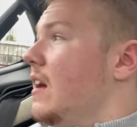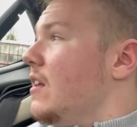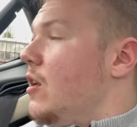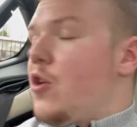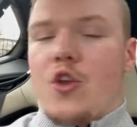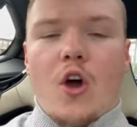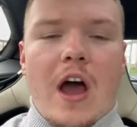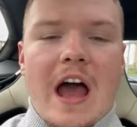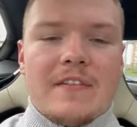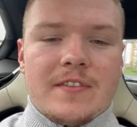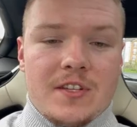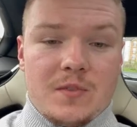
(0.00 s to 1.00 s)
not
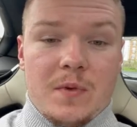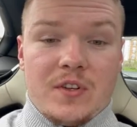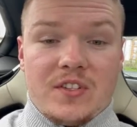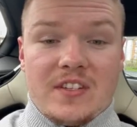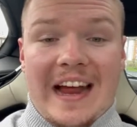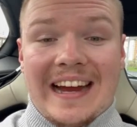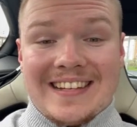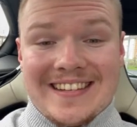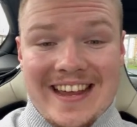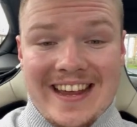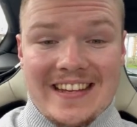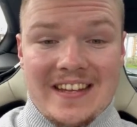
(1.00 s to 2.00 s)
having as much
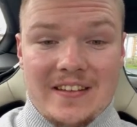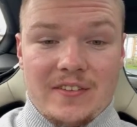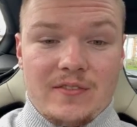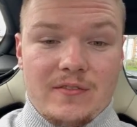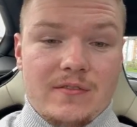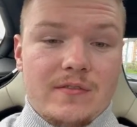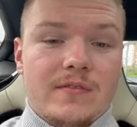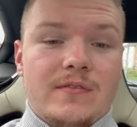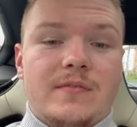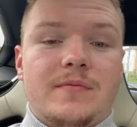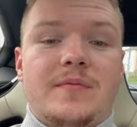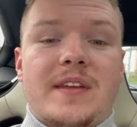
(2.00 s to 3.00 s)
anxiety
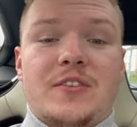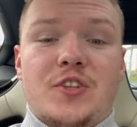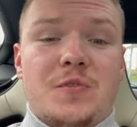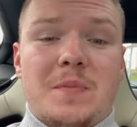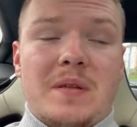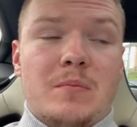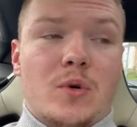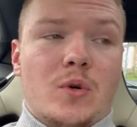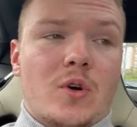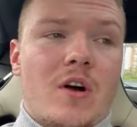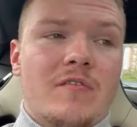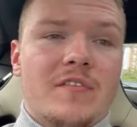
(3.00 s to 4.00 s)
and just being more
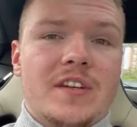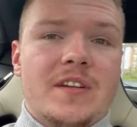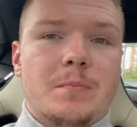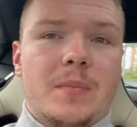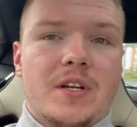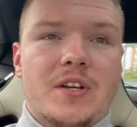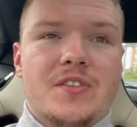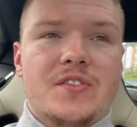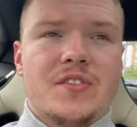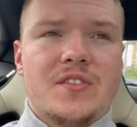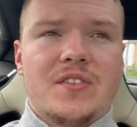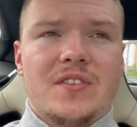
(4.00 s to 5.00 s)
confident,
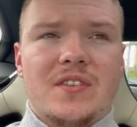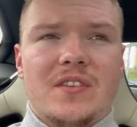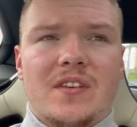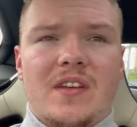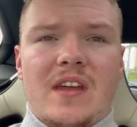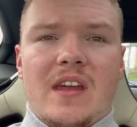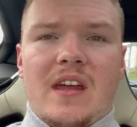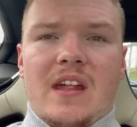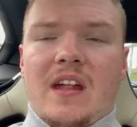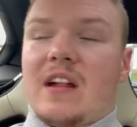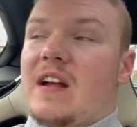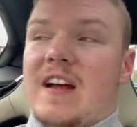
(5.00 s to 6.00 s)
because
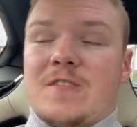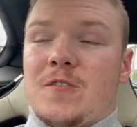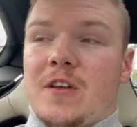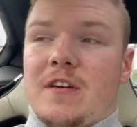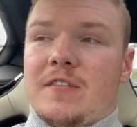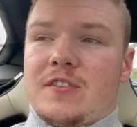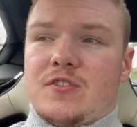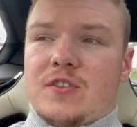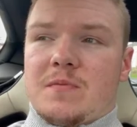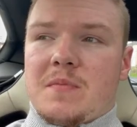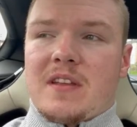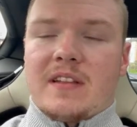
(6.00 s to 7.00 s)
I don't know if it's
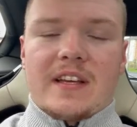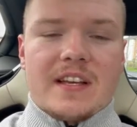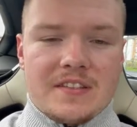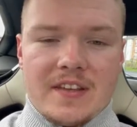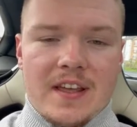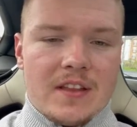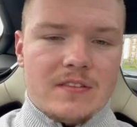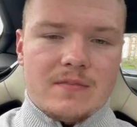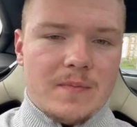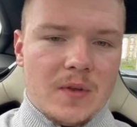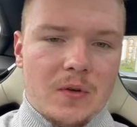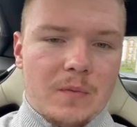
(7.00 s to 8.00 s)
just me. Like I said,
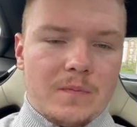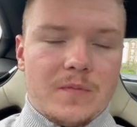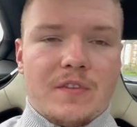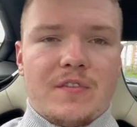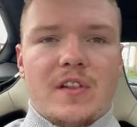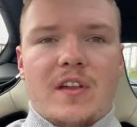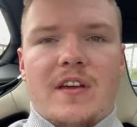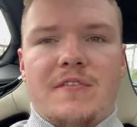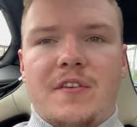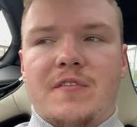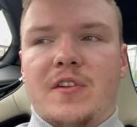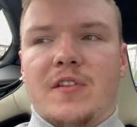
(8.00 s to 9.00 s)
if
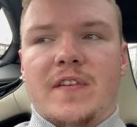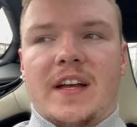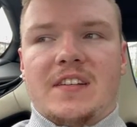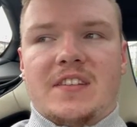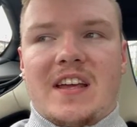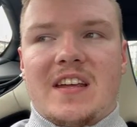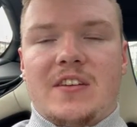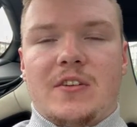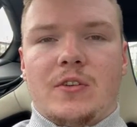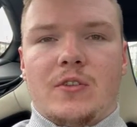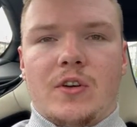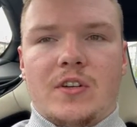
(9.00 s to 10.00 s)
you're full of anxiety,
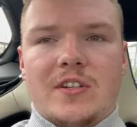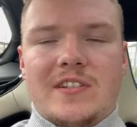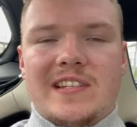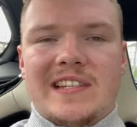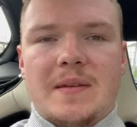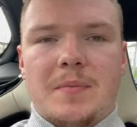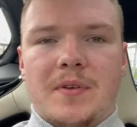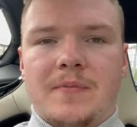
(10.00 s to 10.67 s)
you're not going to sleep.